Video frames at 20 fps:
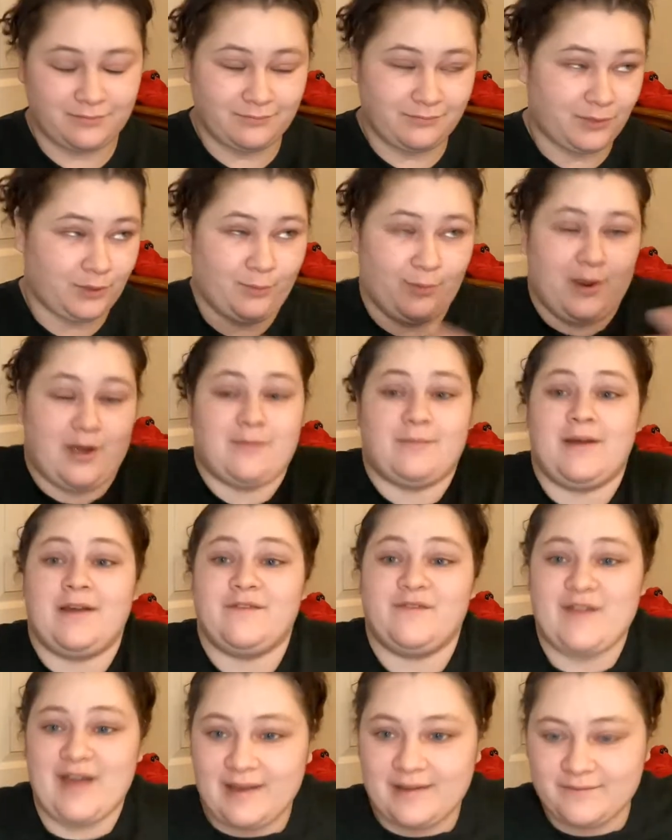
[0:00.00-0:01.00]
throughout my
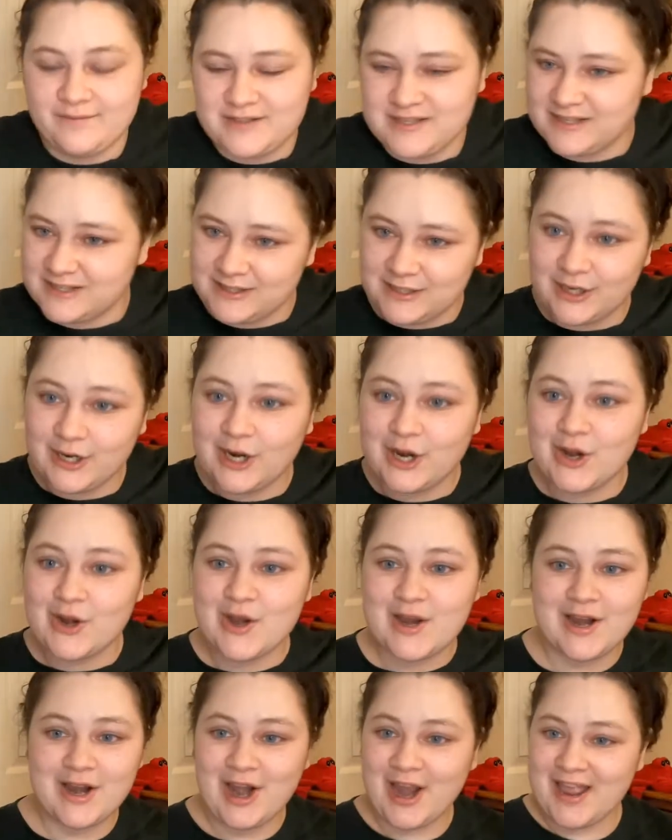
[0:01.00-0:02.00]
5-6 year
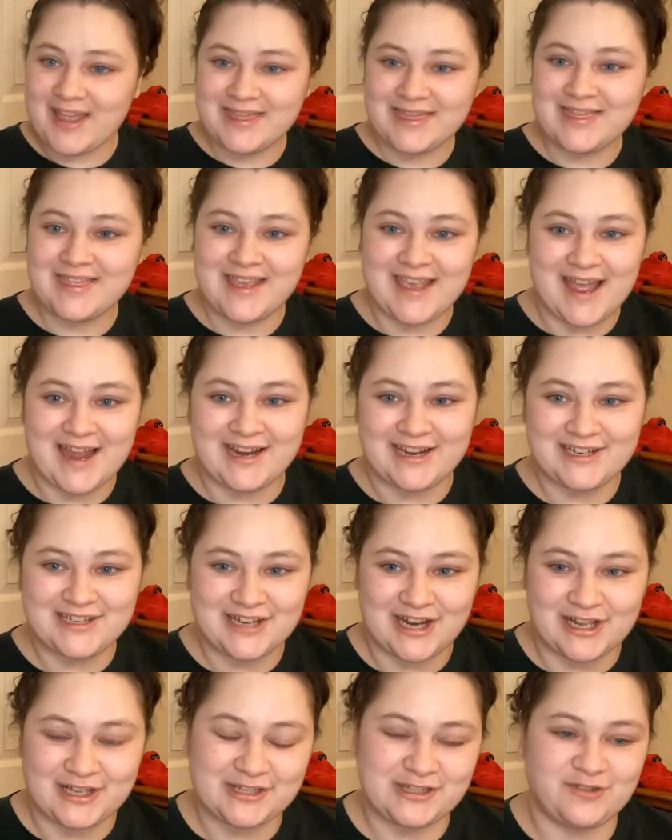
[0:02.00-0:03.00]
career in the
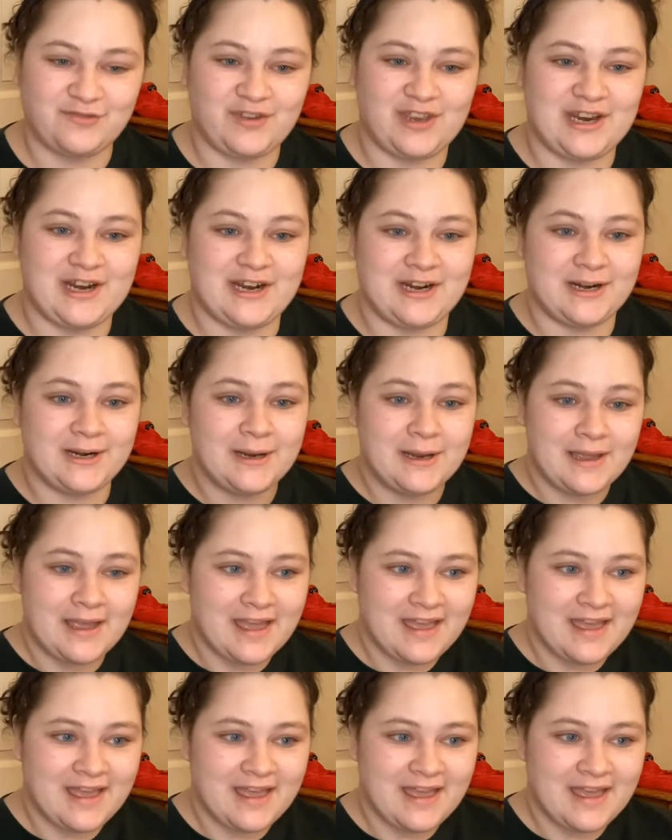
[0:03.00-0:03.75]
NHL sphere.